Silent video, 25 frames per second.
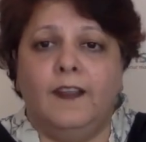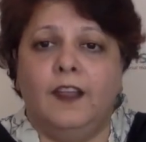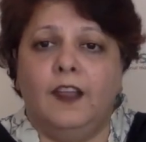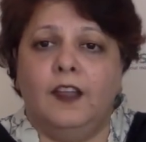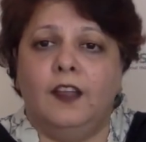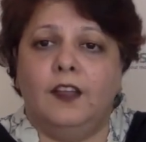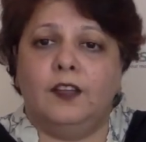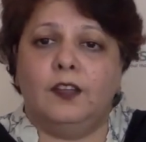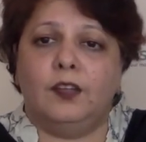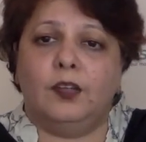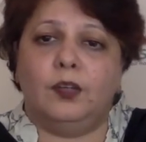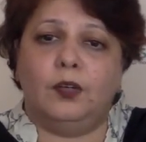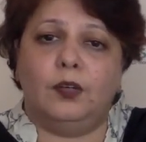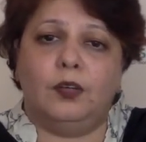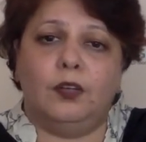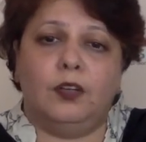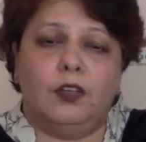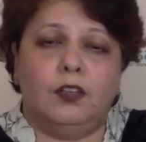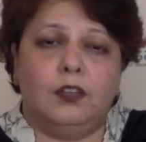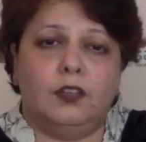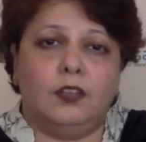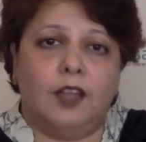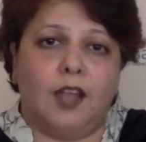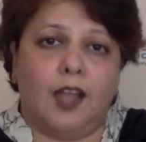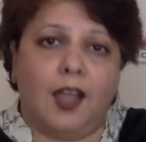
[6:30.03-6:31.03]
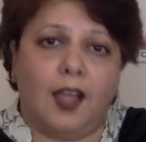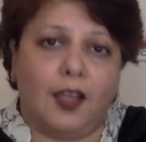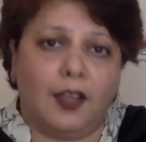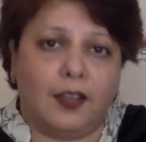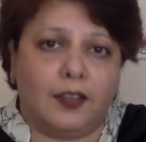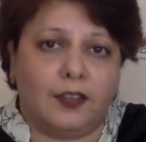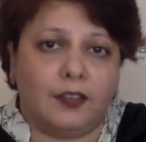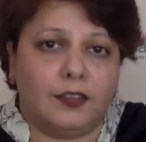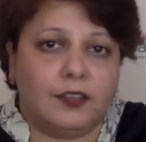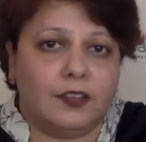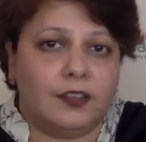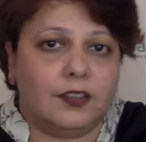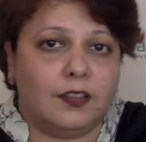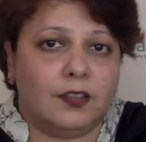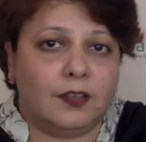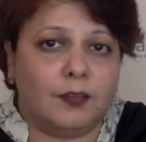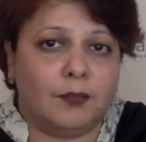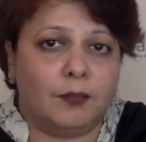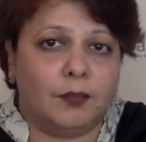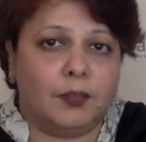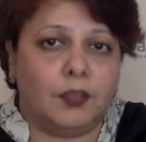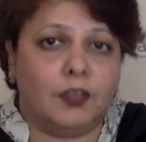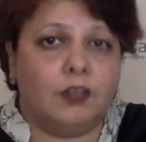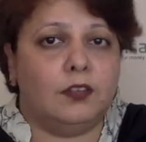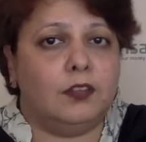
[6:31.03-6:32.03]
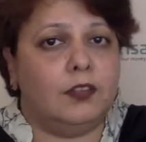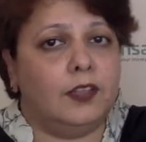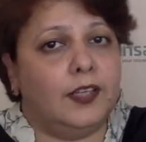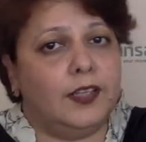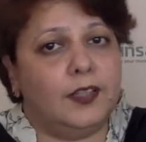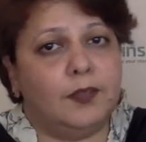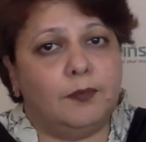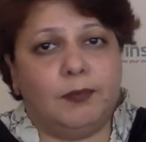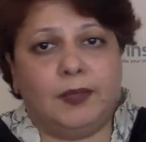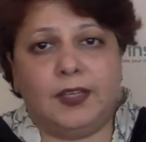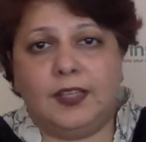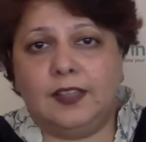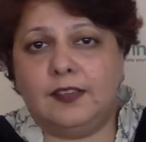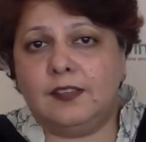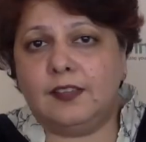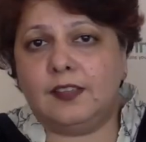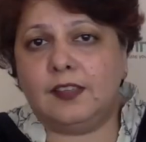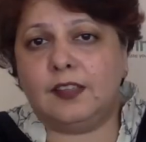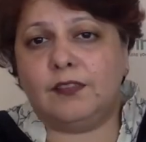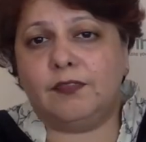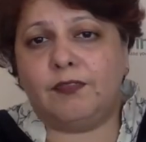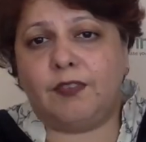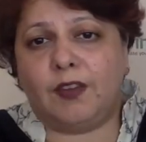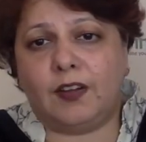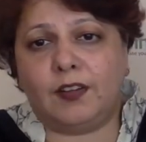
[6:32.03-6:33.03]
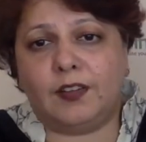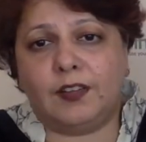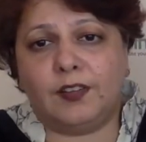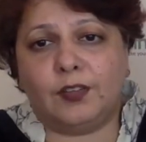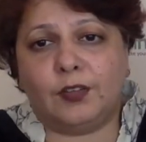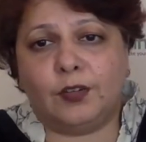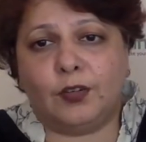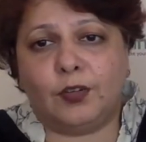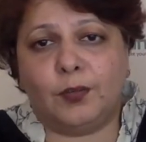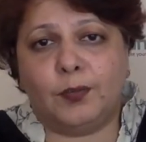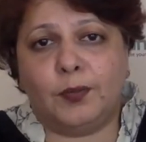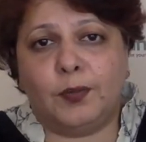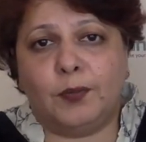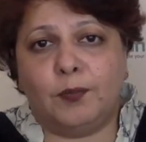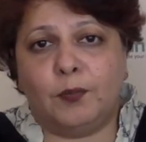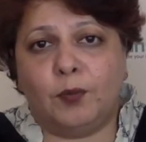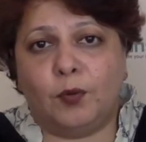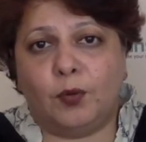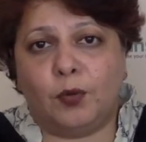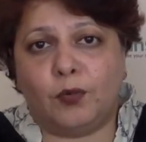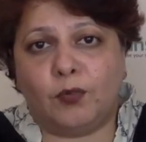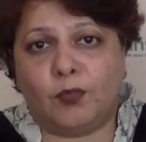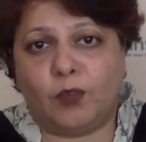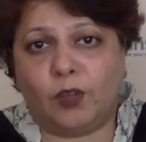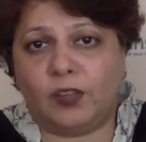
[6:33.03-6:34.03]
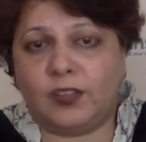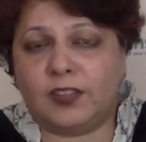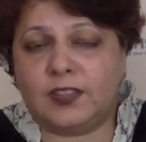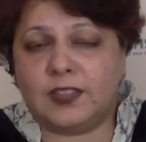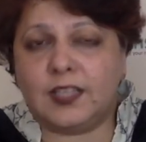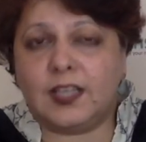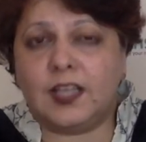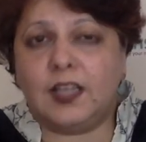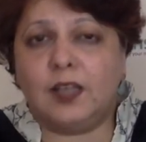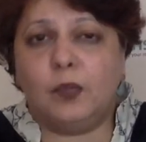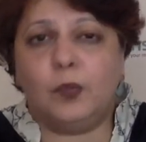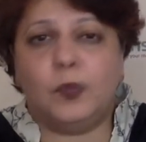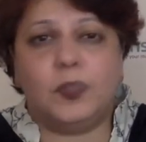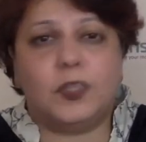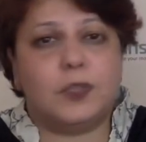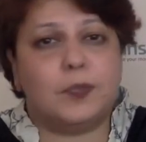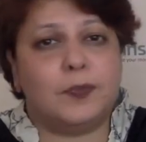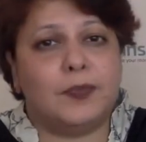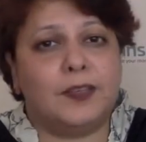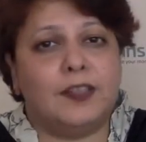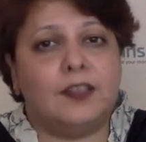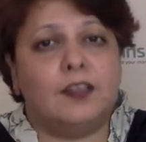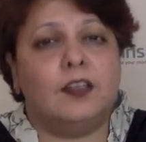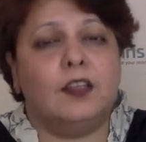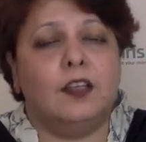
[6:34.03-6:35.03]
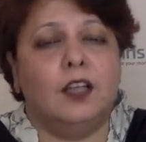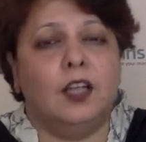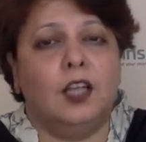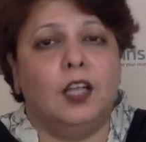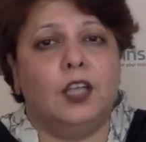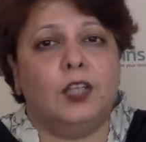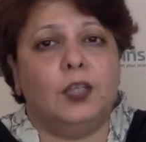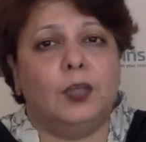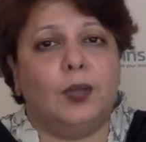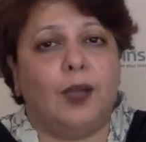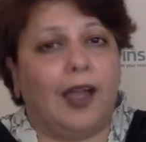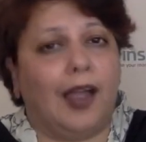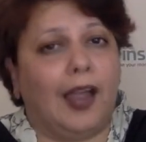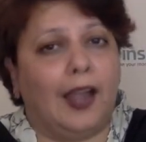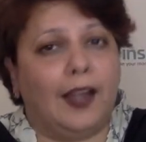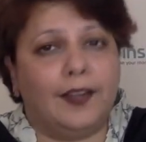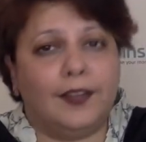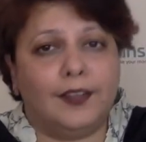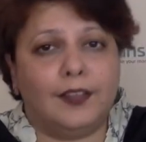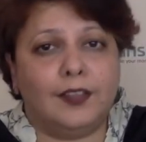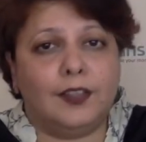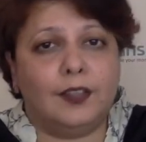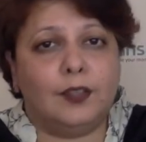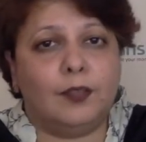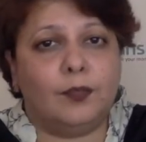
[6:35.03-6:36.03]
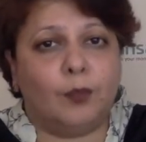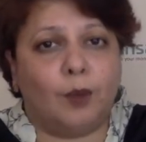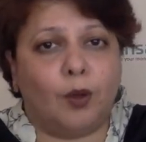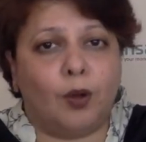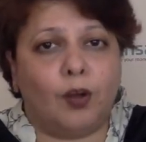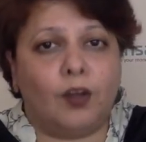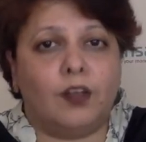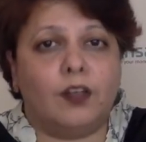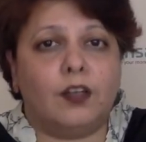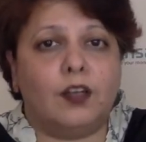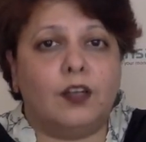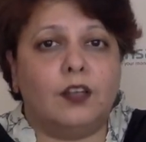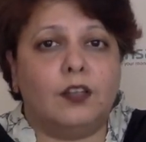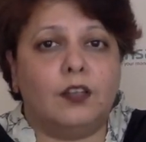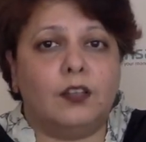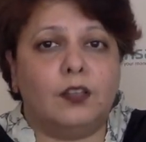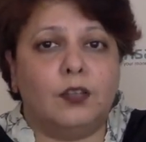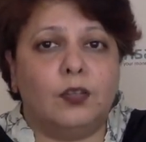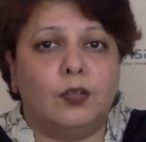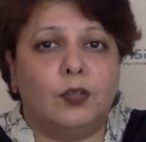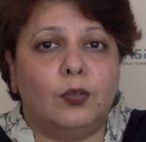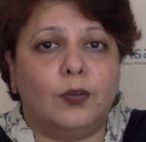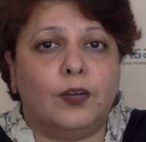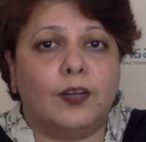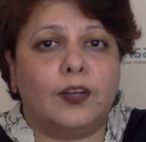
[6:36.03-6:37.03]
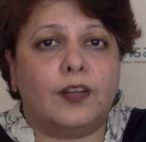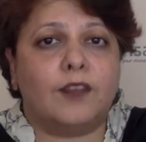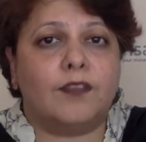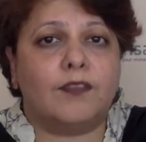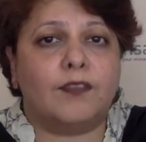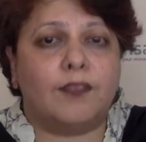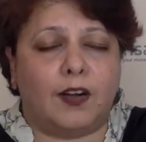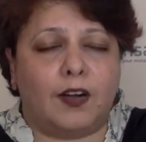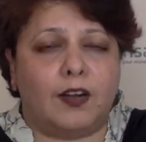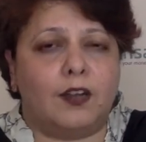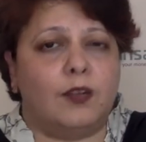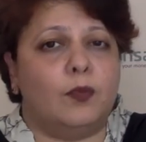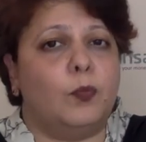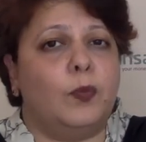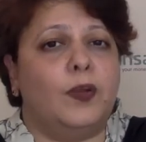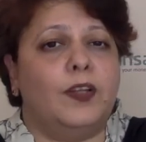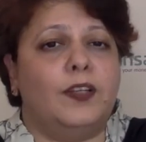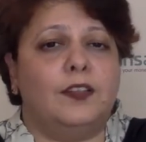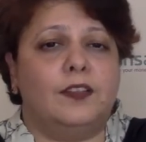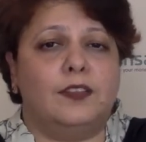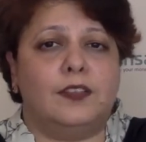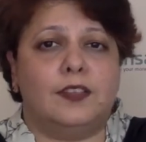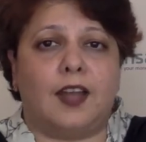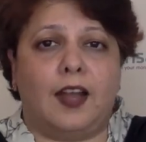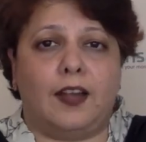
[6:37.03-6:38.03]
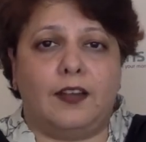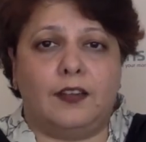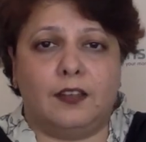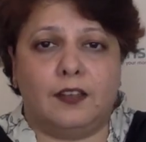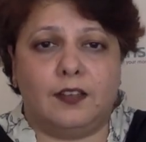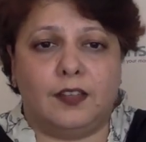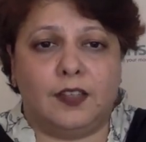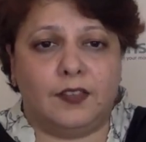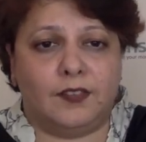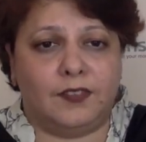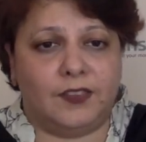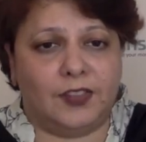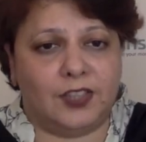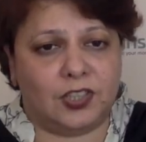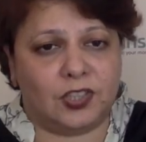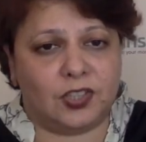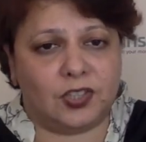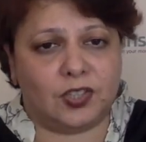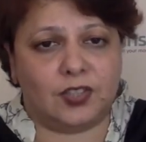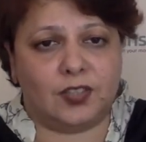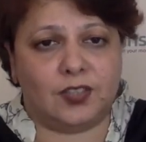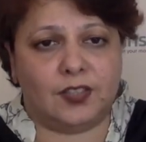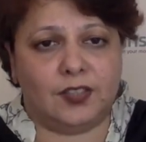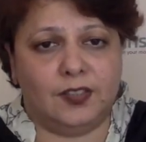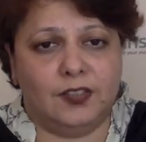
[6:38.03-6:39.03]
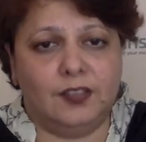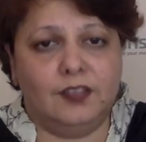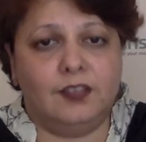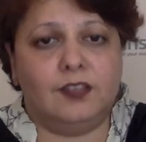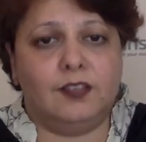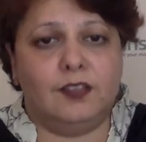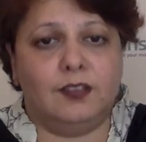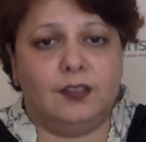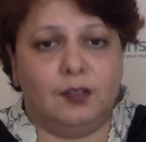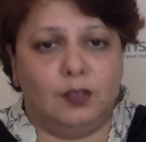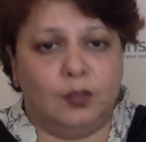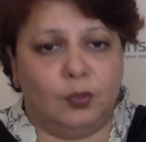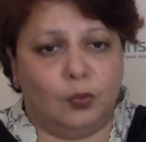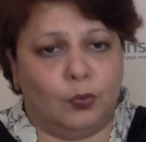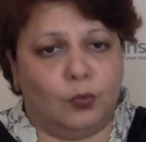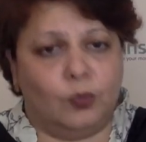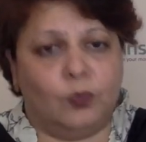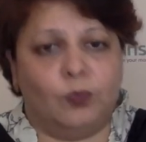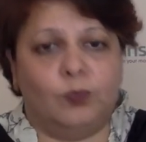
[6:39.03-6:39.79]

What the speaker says: So the higher the number, it means that the fund is going to be more volatile, which means you ideally want to look at a fund where the standard deviation is low.